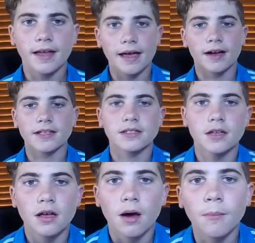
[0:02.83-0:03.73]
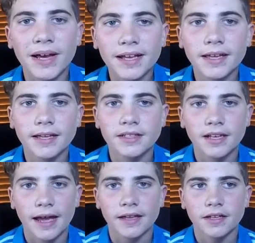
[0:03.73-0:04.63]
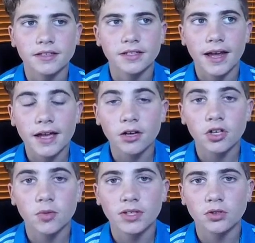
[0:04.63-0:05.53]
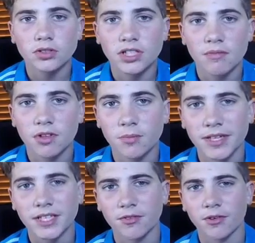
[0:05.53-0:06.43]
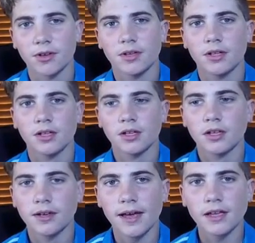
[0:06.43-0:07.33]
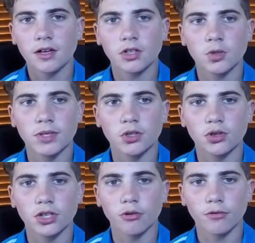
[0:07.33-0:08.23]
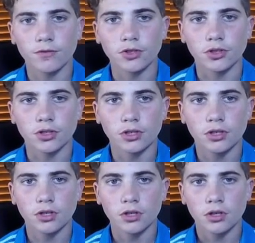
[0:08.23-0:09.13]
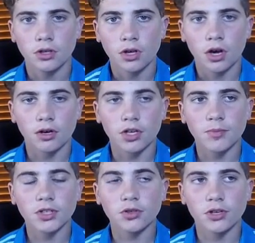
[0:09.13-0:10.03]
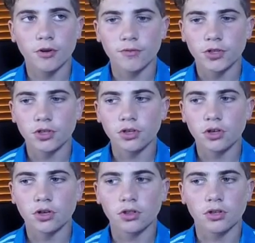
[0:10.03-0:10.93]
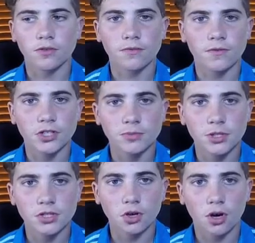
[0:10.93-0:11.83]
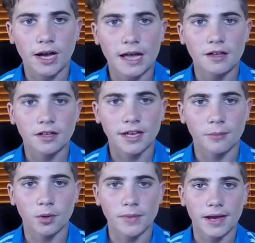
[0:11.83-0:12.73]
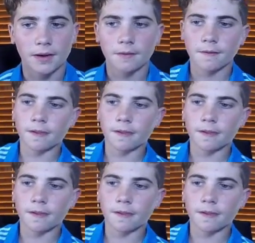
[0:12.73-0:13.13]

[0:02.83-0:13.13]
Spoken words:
Hey guys, I'm back again today, and today I'm going to be doing something a bit different. Today I'm going to be doing a review. I'm going to be doing a review on the Fisherman's Eye camera mount.